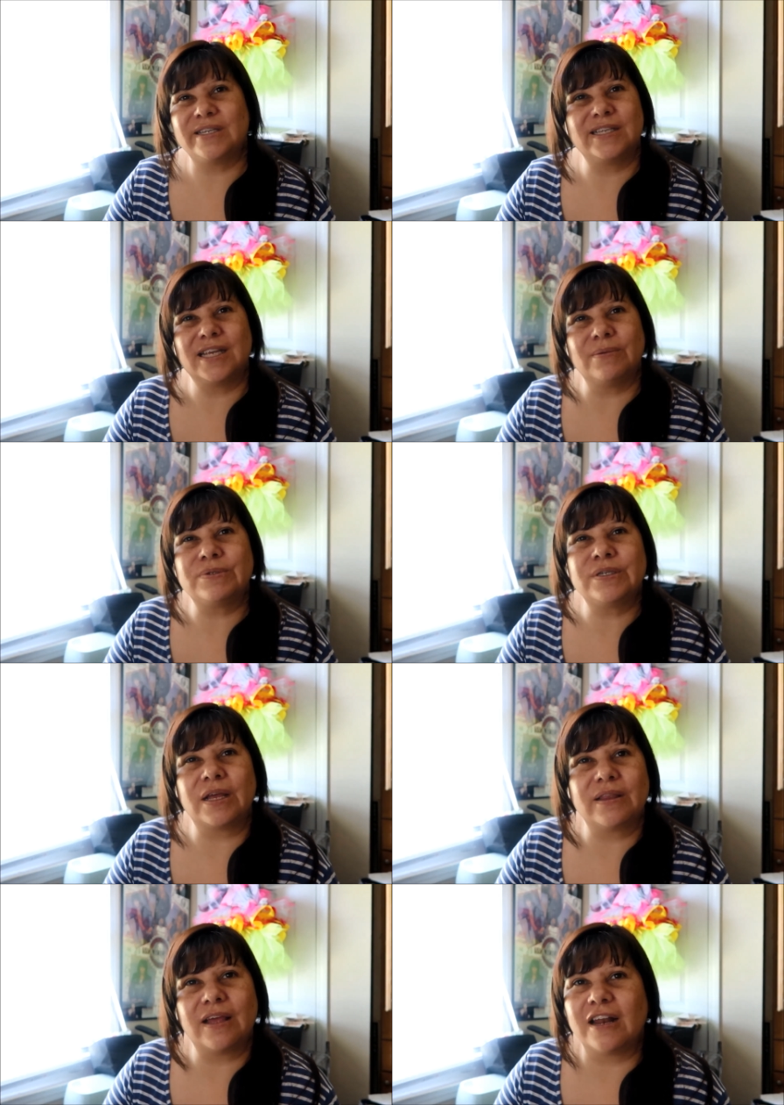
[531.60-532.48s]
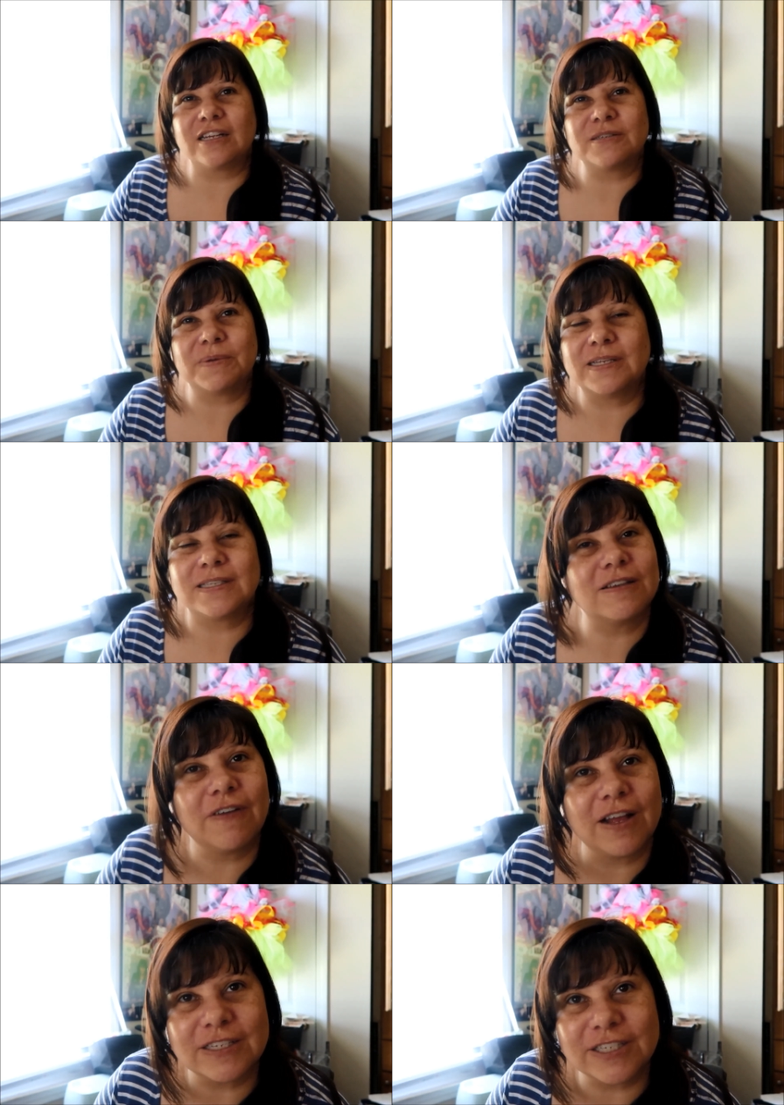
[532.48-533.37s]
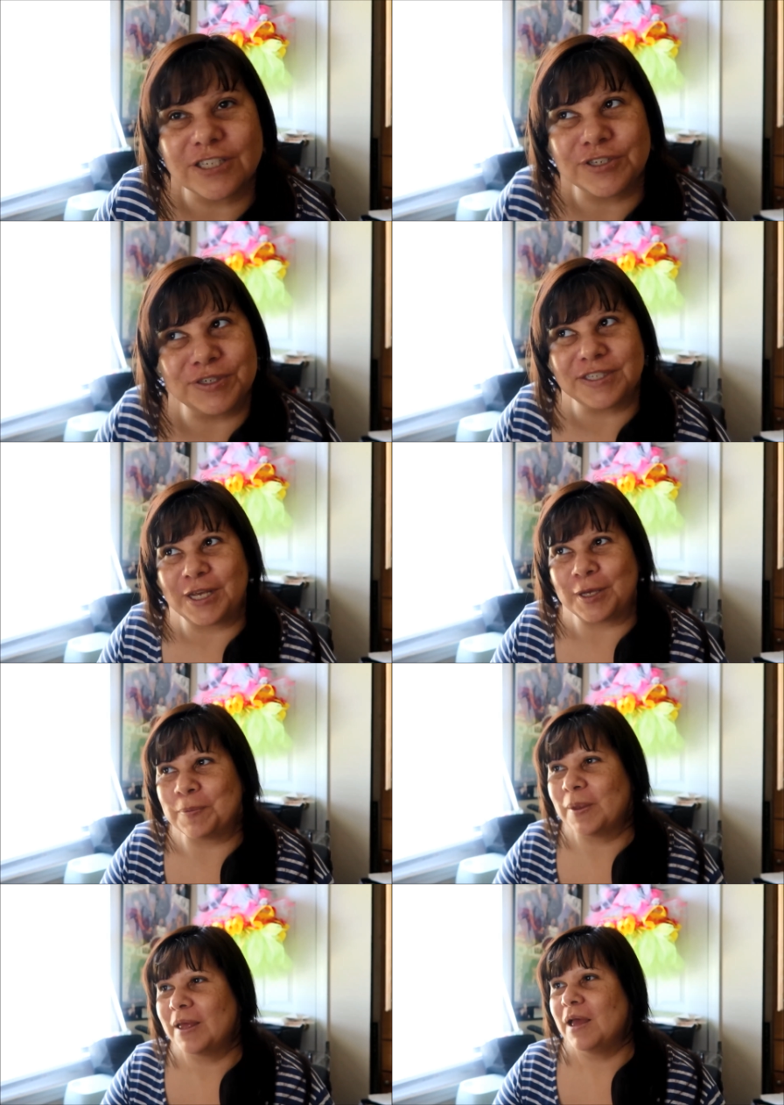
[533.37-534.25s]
tape's not that expensive, I'll just use tape.